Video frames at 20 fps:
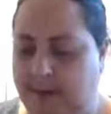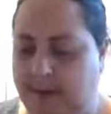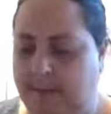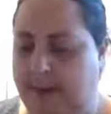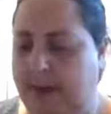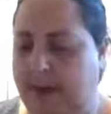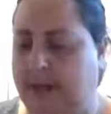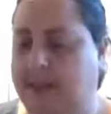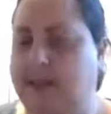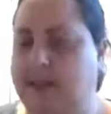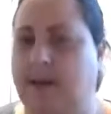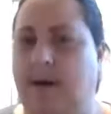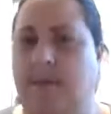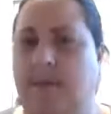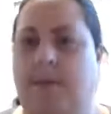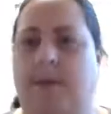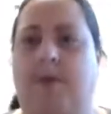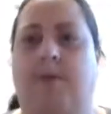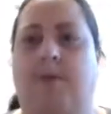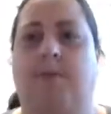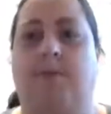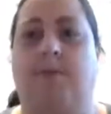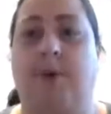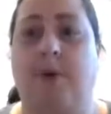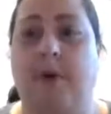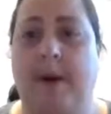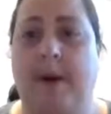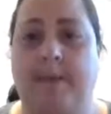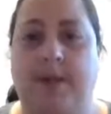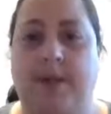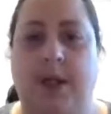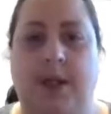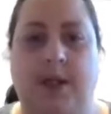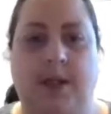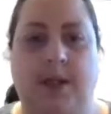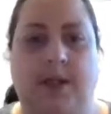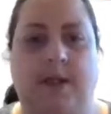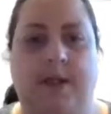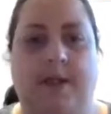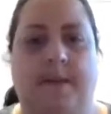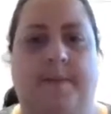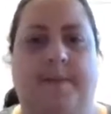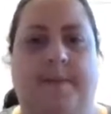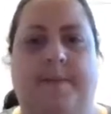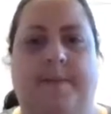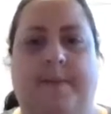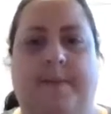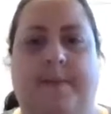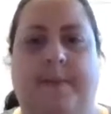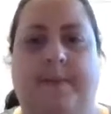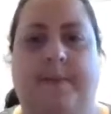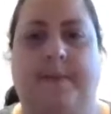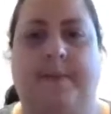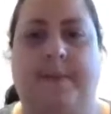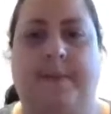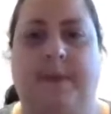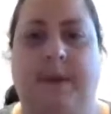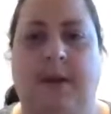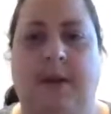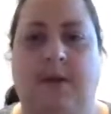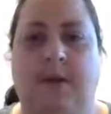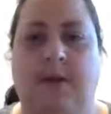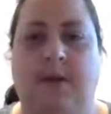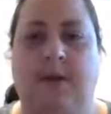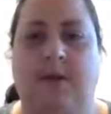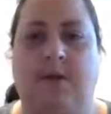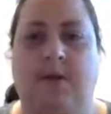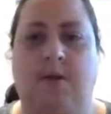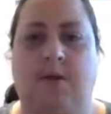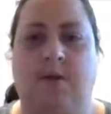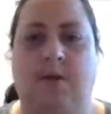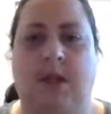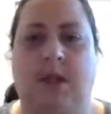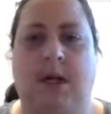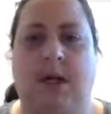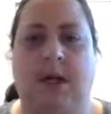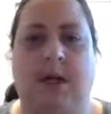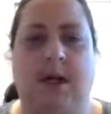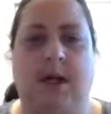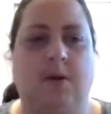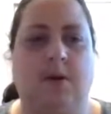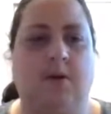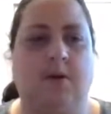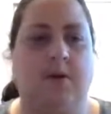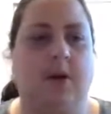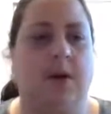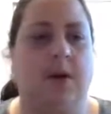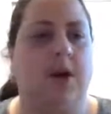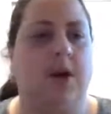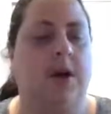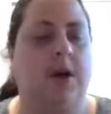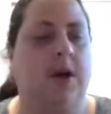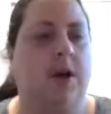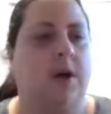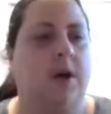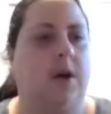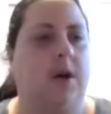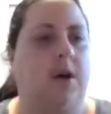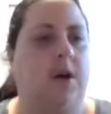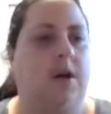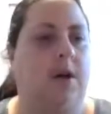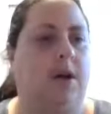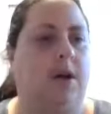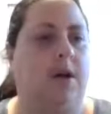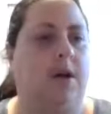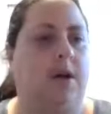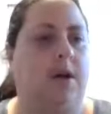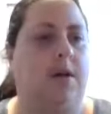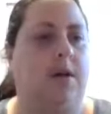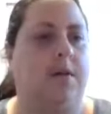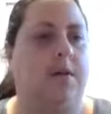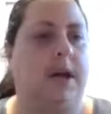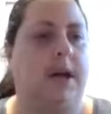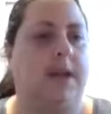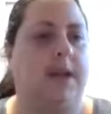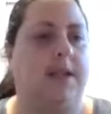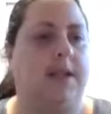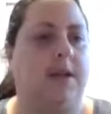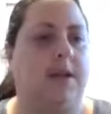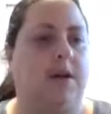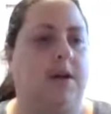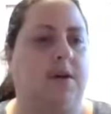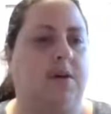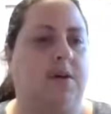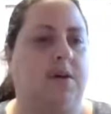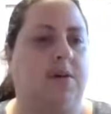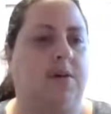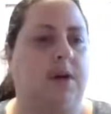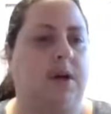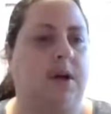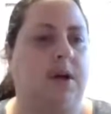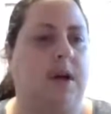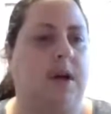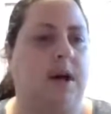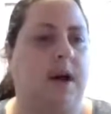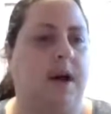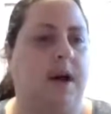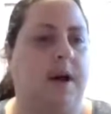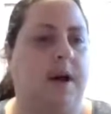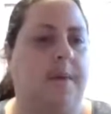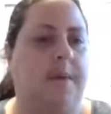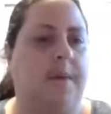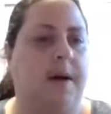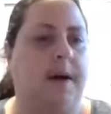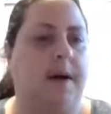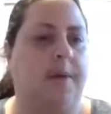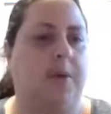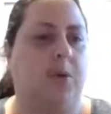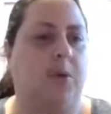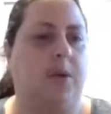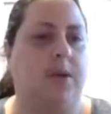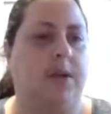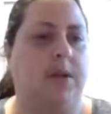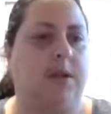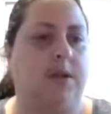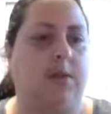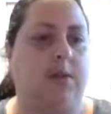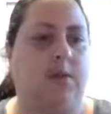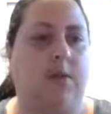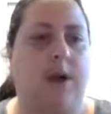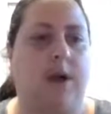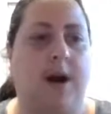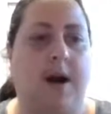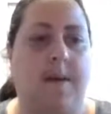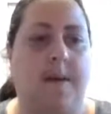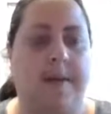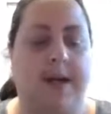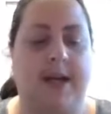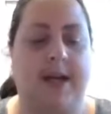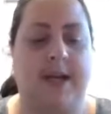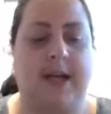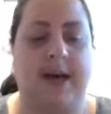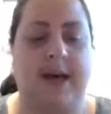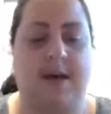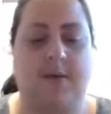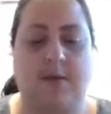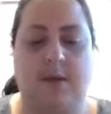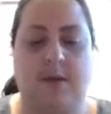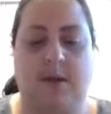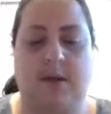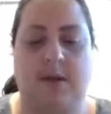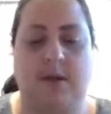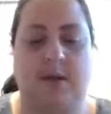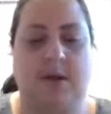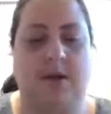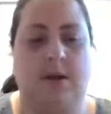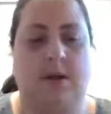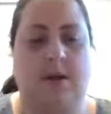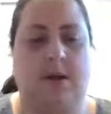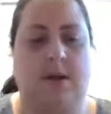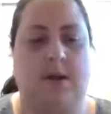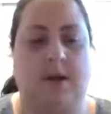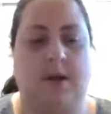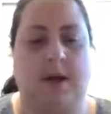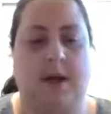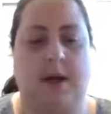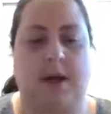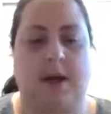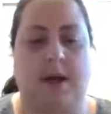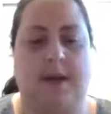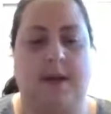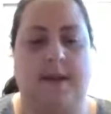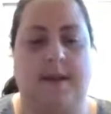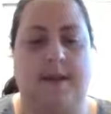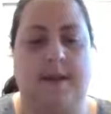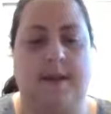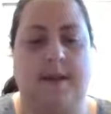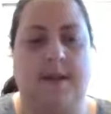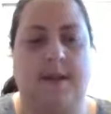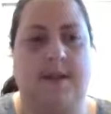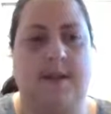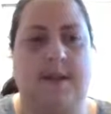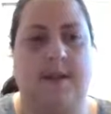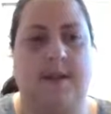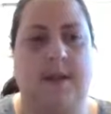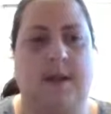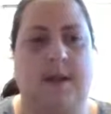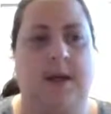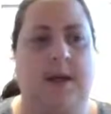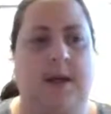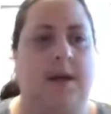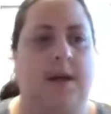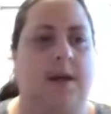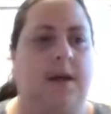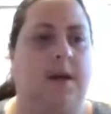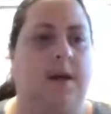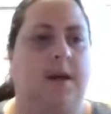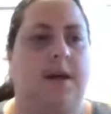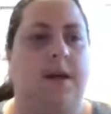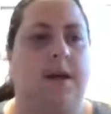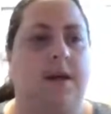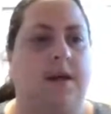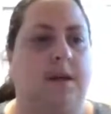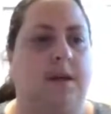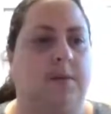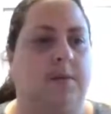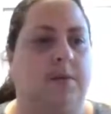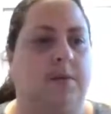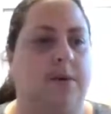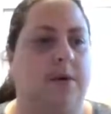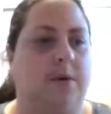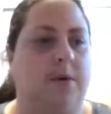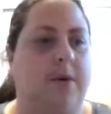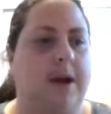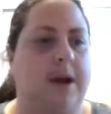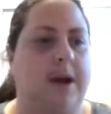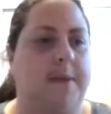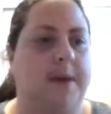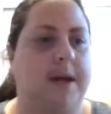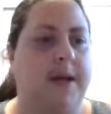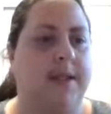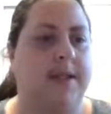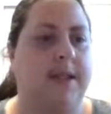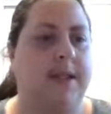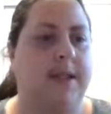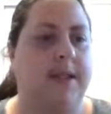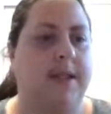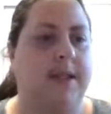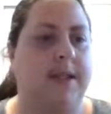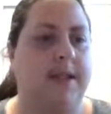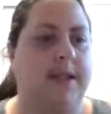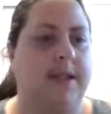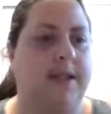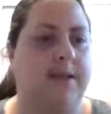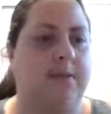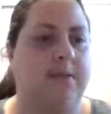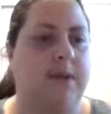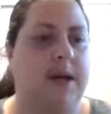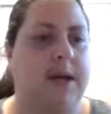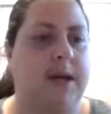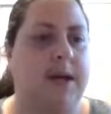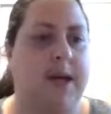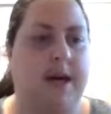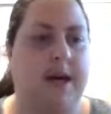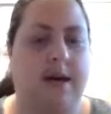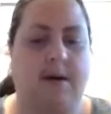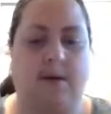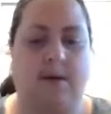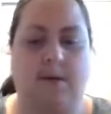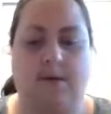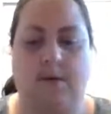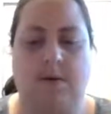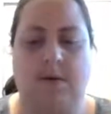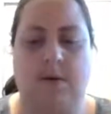make some program changes. Scooch that guy over. All right, so I'm going to comment out this program as it exists right now.